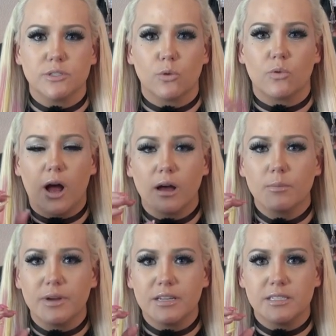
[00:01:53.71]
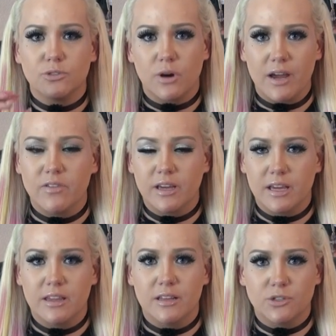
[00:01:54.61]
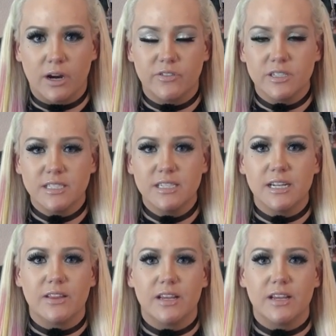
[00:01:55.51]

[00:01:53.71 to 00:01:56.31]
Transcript: So Rob is driving in the driver's seat and